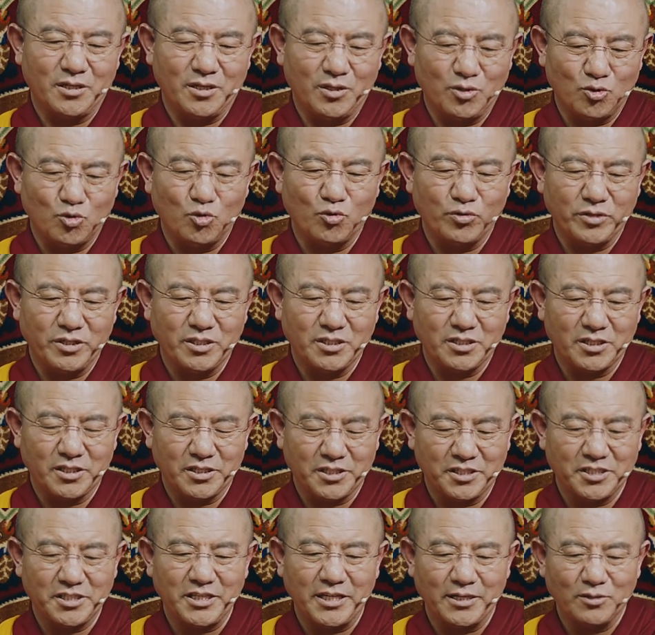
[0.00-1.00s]
And after
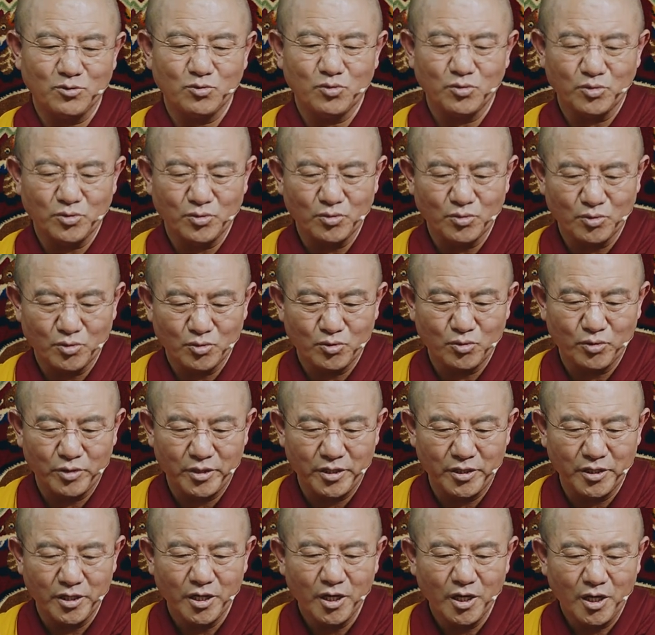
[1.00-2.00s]
studying, your
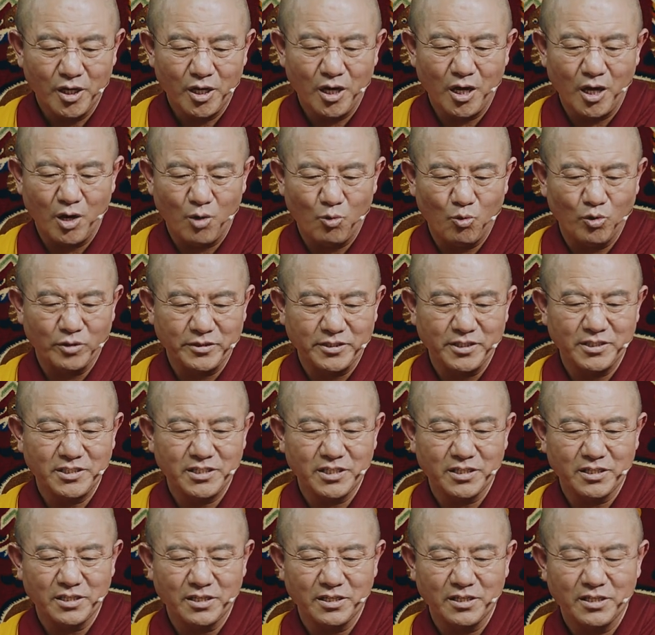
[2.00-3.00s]
doubts will be
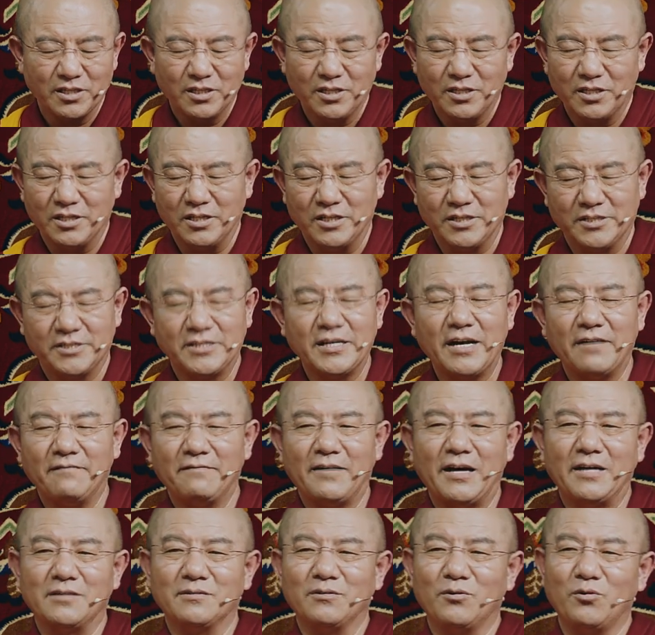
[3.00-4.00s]
easily to be, to
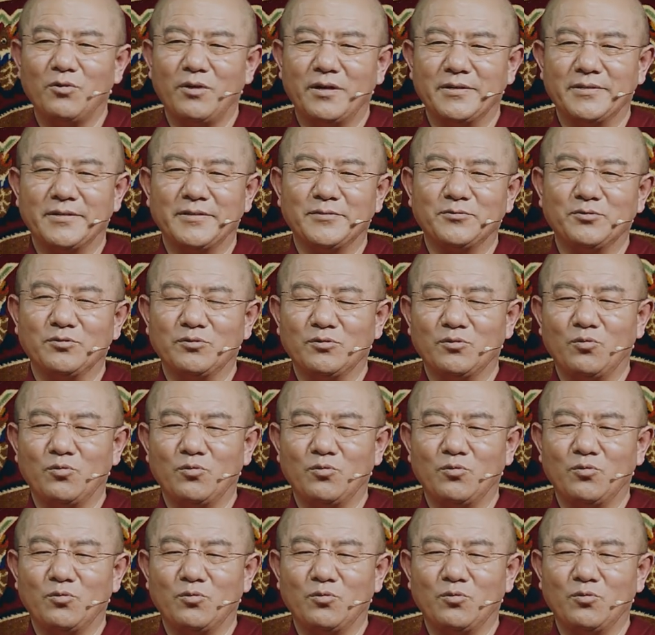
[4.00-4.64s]
be dispelled.